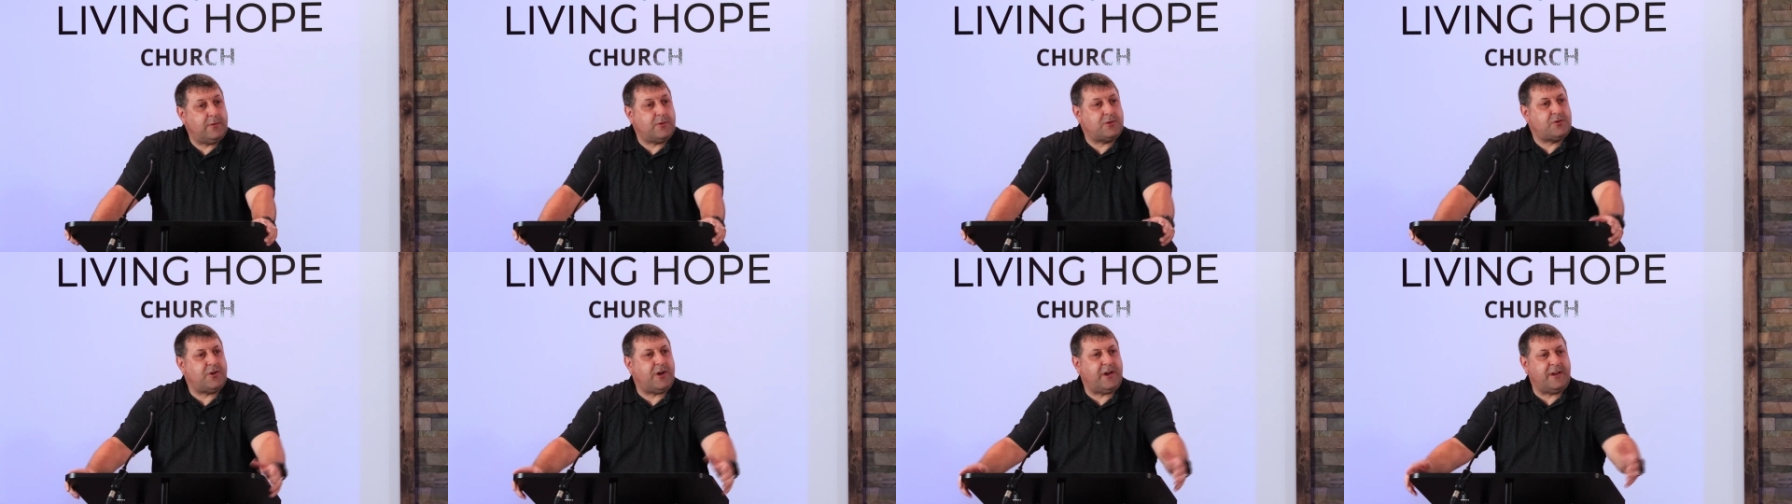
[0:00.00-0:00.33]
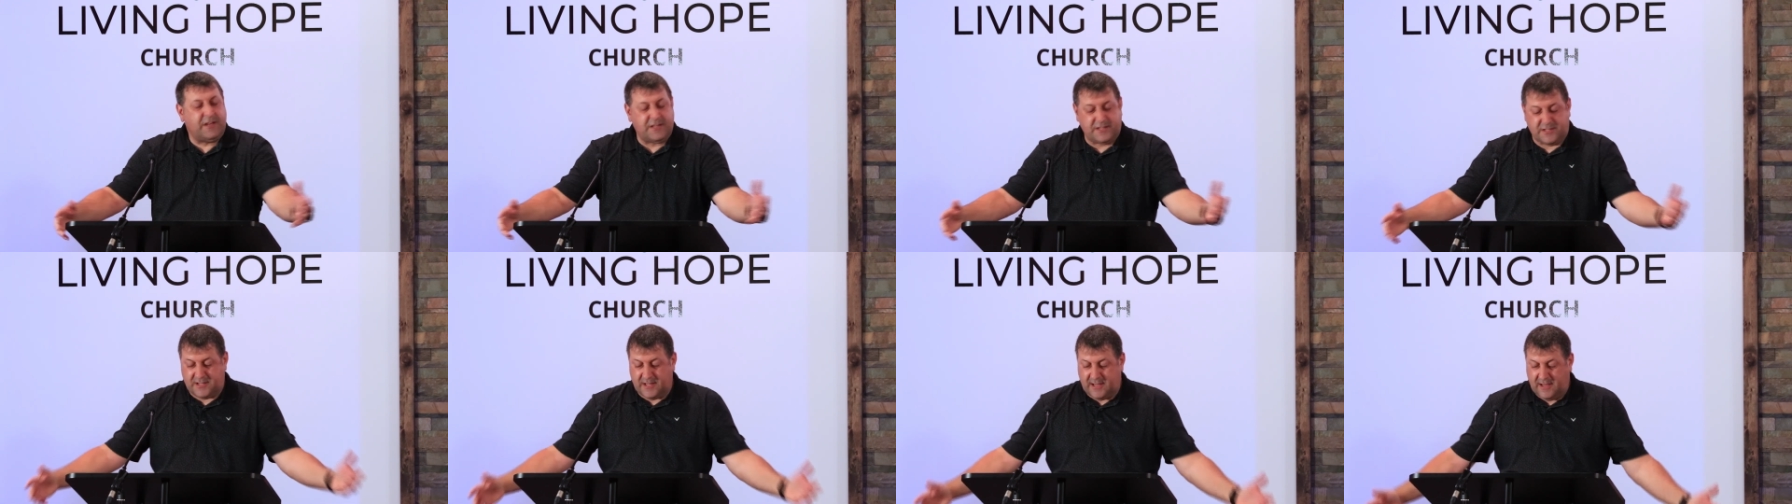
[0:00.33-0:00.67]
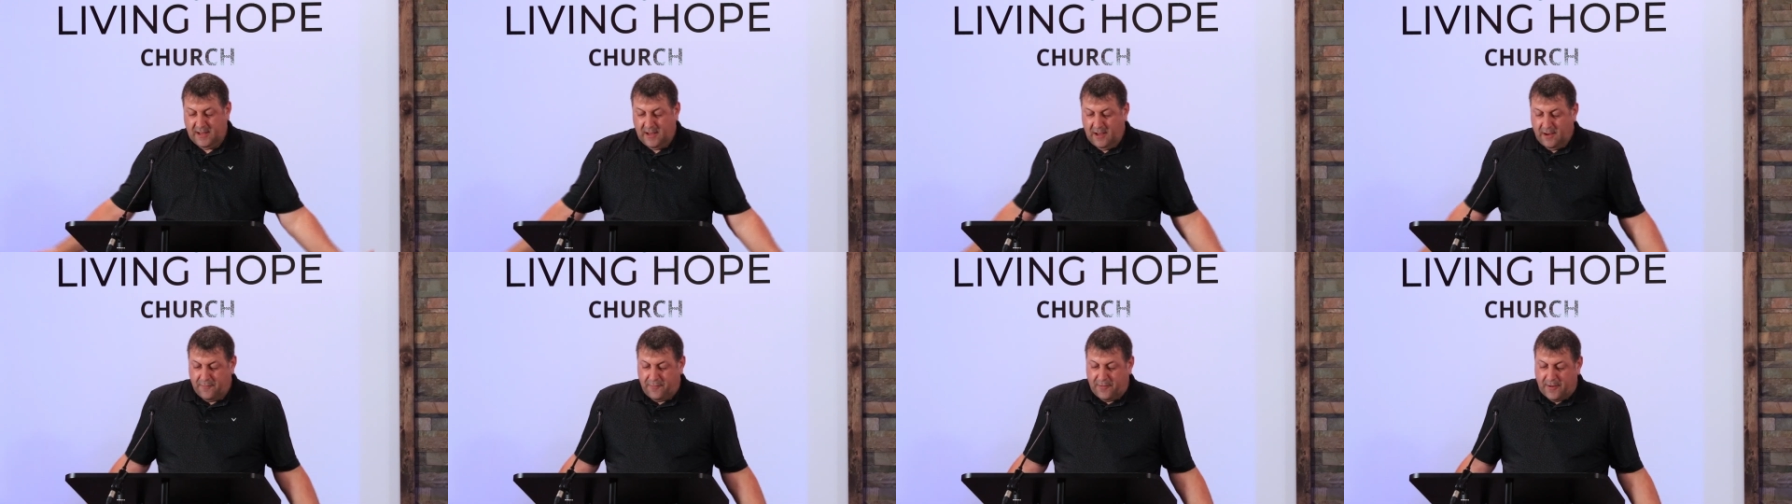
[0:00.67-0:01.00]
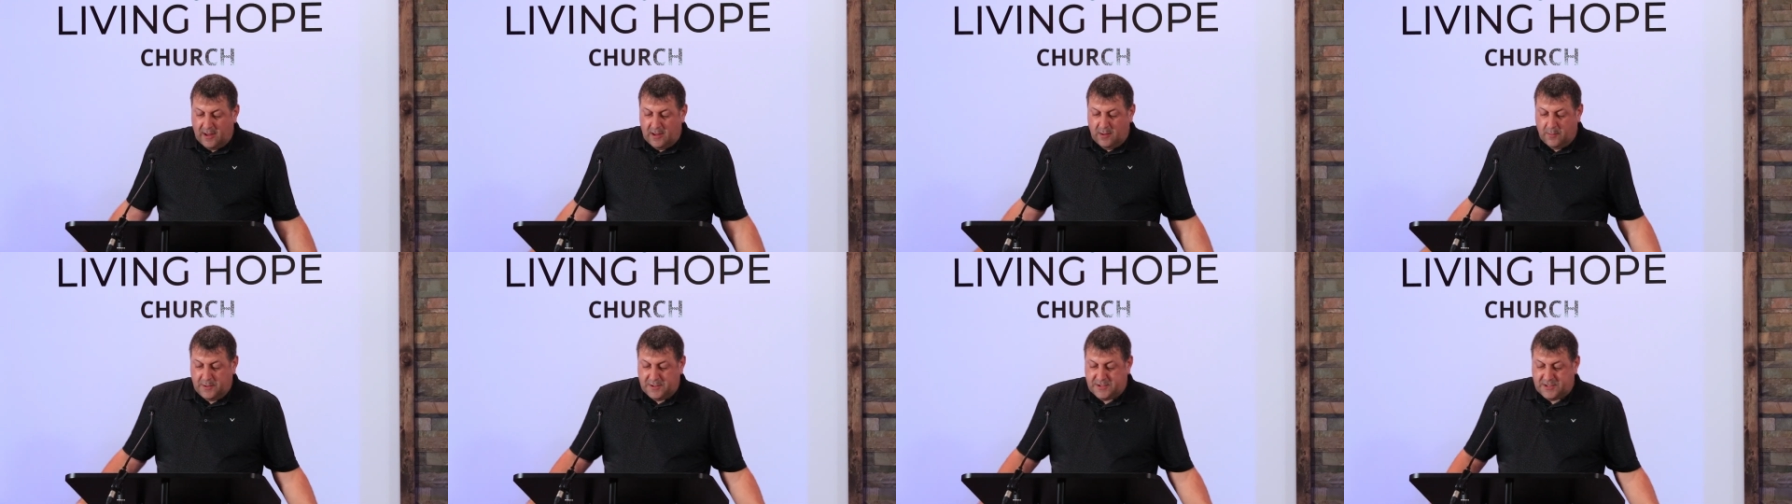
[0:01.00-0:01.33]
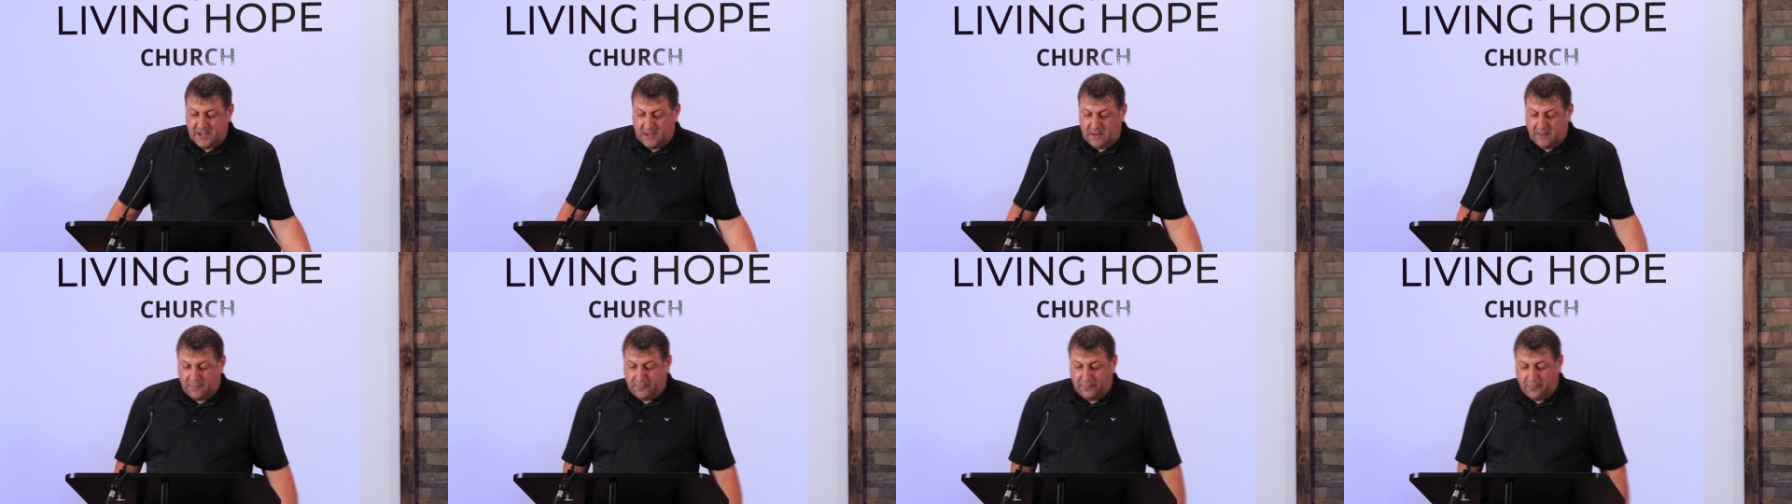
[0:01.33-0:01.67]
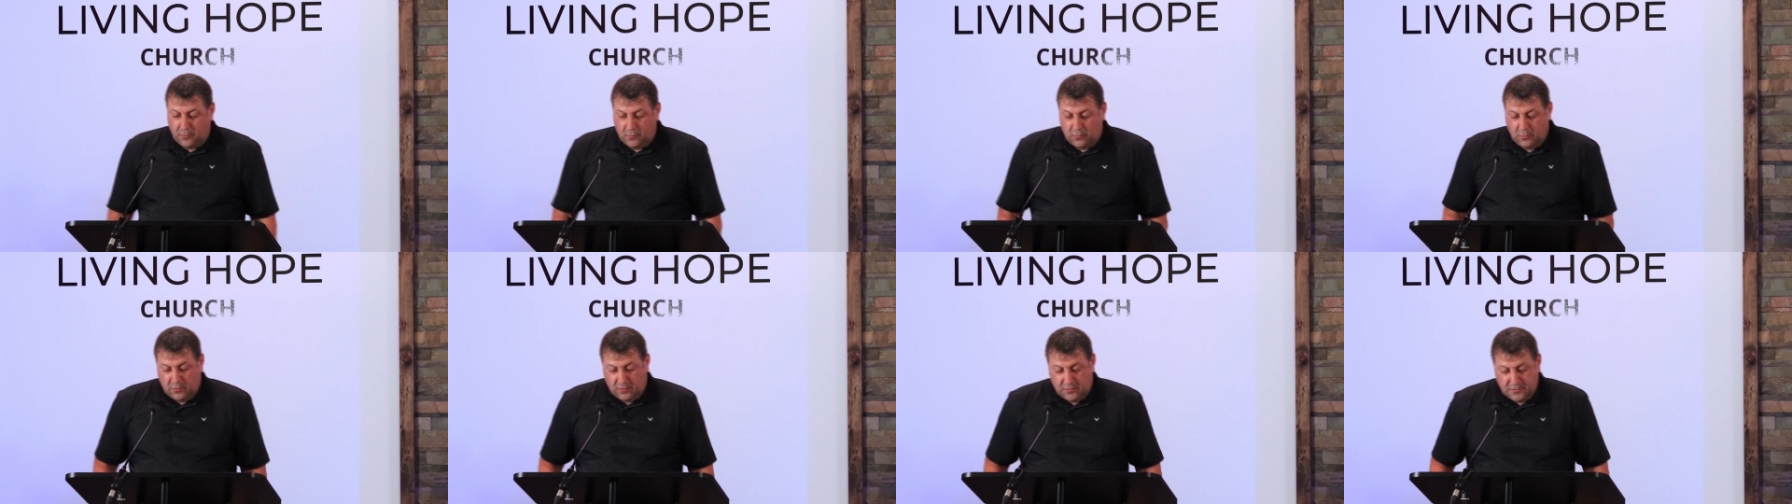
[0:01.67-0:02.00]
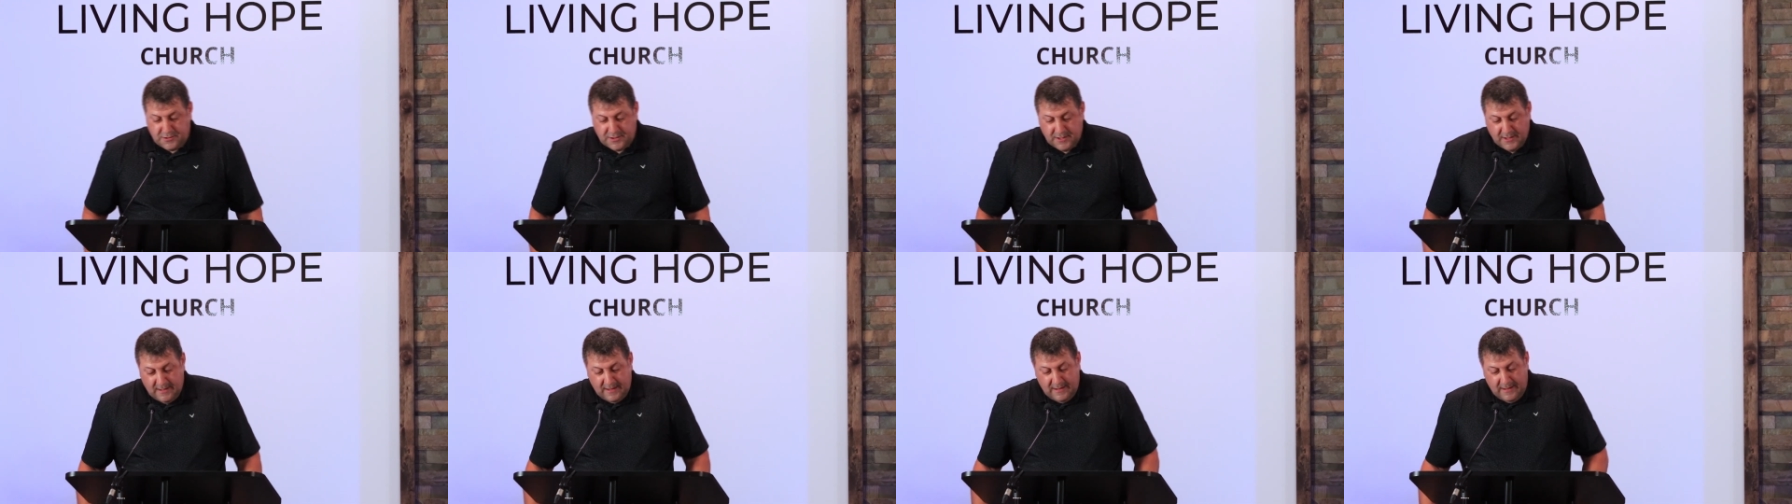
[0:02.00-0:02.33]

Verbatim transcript: were trying to set, follow a set of rules,